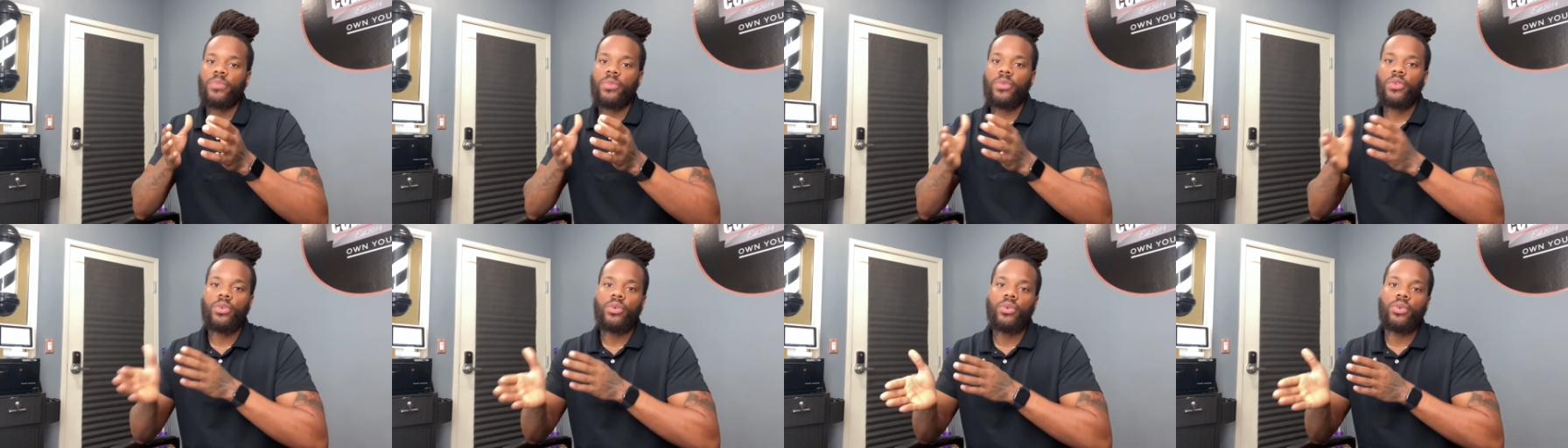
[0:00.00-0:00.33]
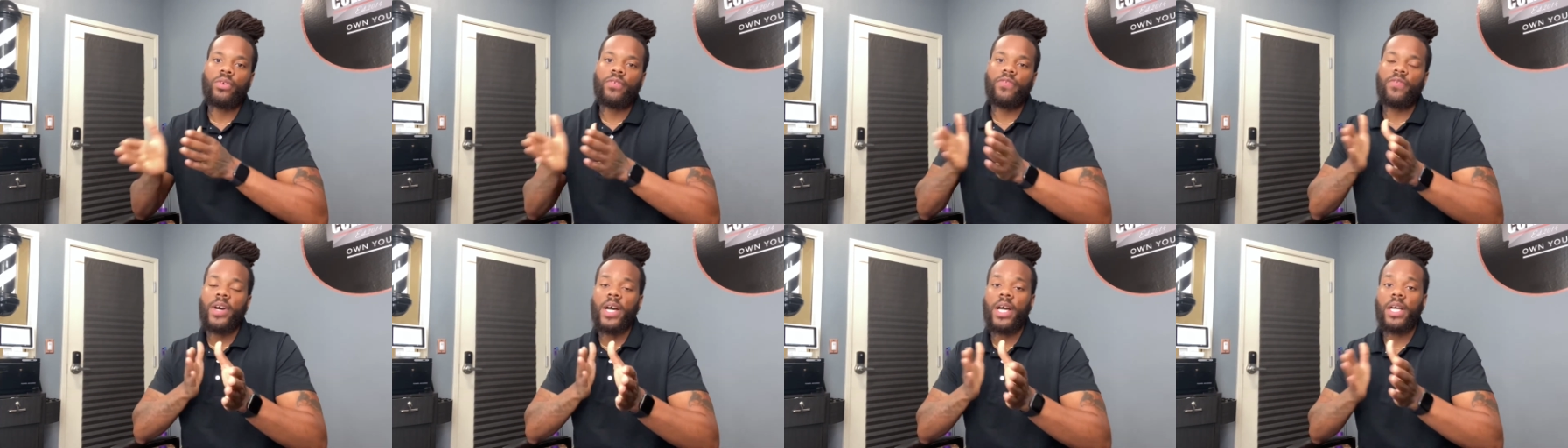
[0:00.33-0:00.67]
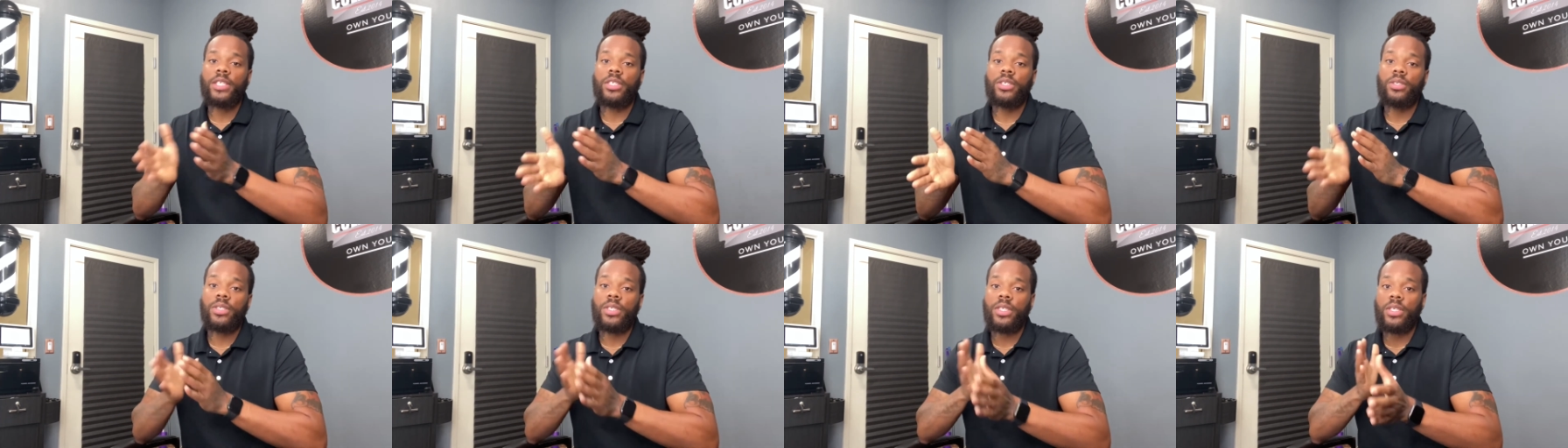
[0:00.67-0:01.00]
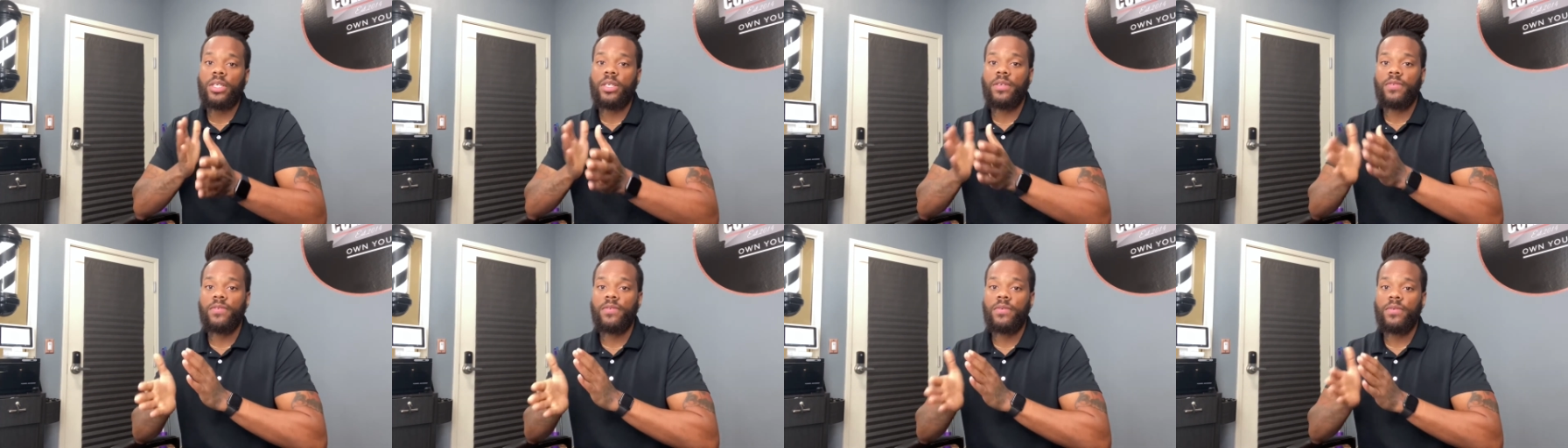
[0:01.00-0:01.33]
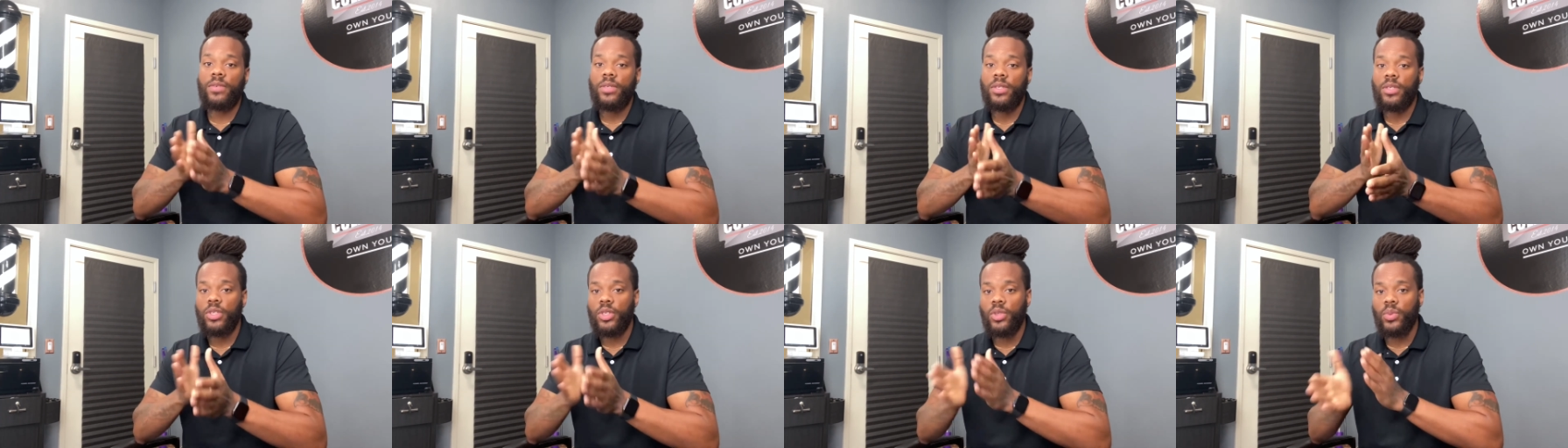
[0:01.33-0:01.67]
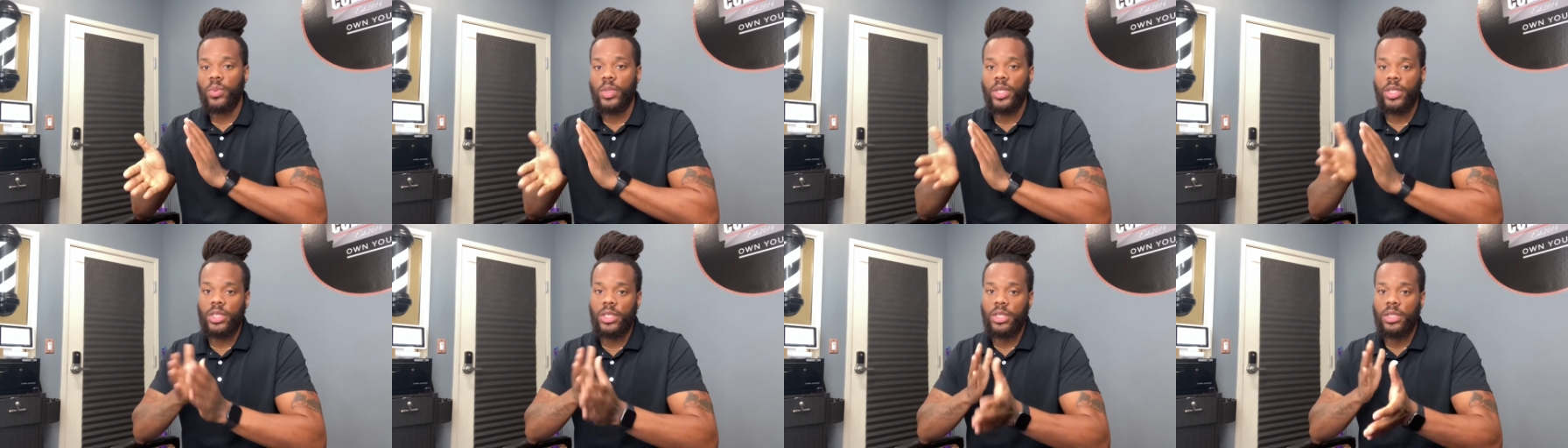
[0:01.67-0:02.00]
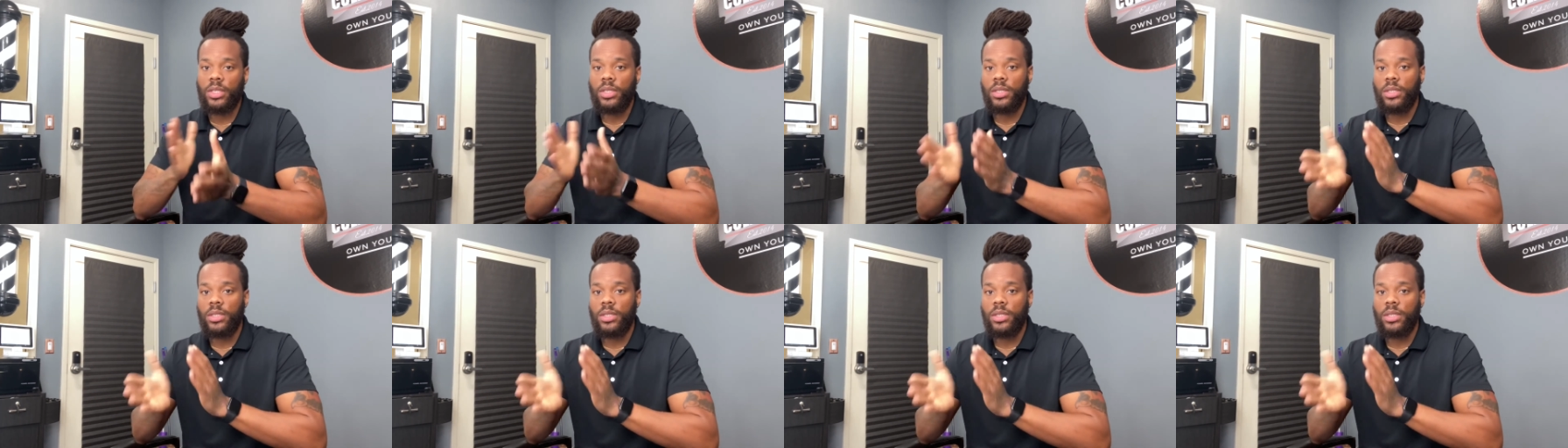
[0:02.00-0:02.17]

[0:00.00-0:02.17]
you'll find yourself switching,